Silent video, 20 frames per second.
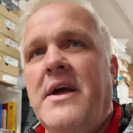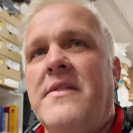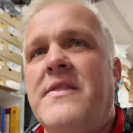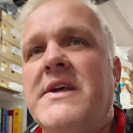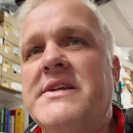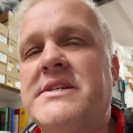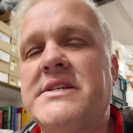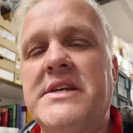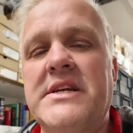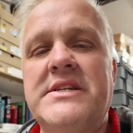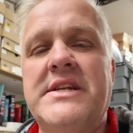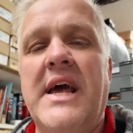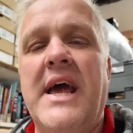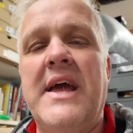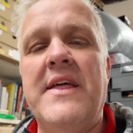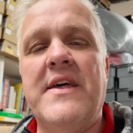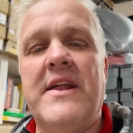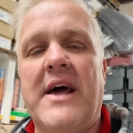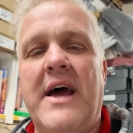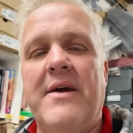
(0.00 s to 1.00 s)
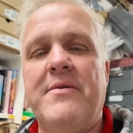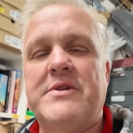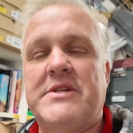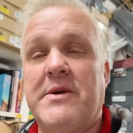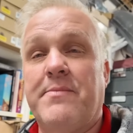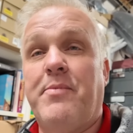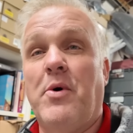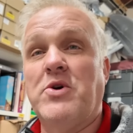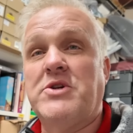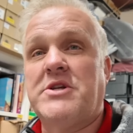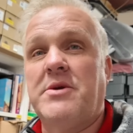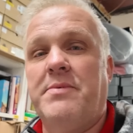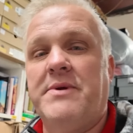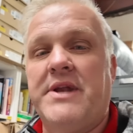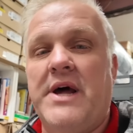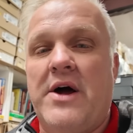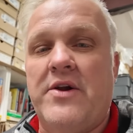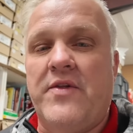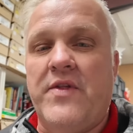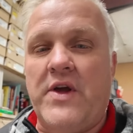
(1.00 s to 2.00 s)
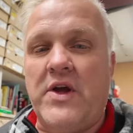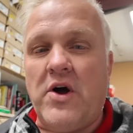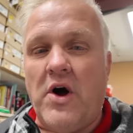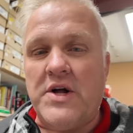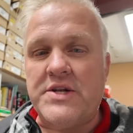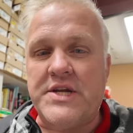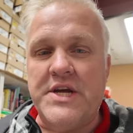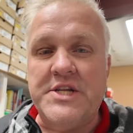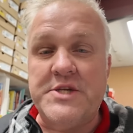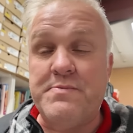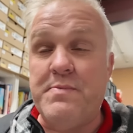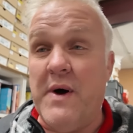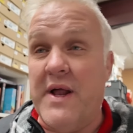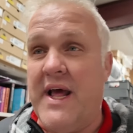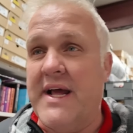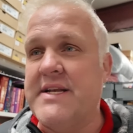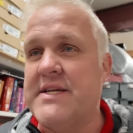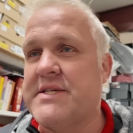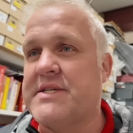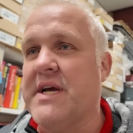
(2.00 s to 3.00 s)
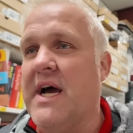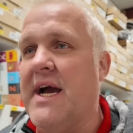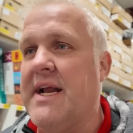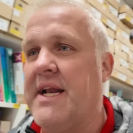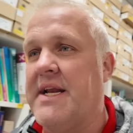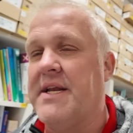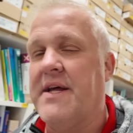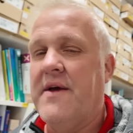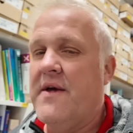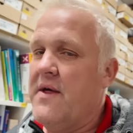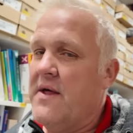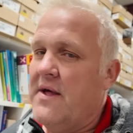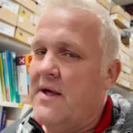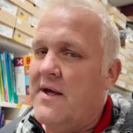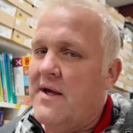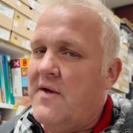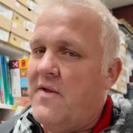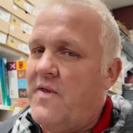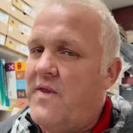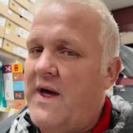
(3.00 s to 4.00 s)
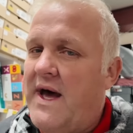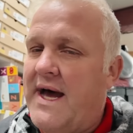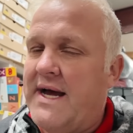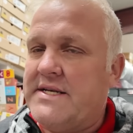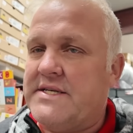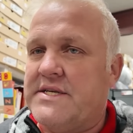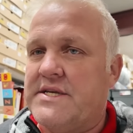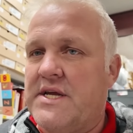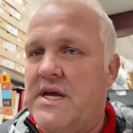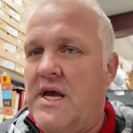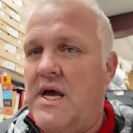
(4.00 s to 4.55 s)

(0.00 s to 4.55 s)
This is a day that I was supposed to be down in the cottage, but I decided that,